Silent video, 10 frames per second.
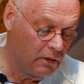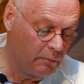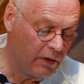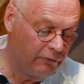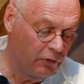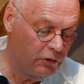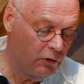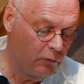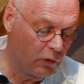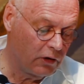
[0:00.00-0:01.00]
By virtue
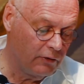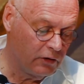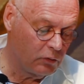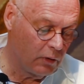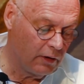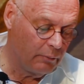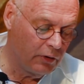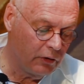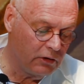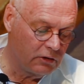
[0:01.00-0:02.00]
of working this way,
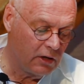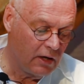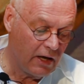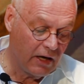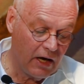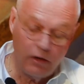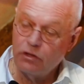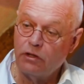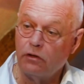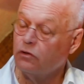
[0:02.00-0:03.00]
abilities and higher
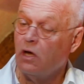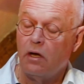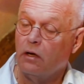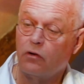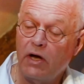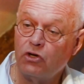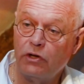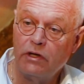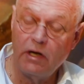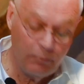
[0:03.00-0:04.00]
skills
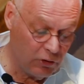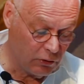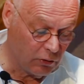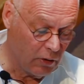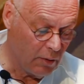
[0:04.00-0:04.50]
gradually come to you,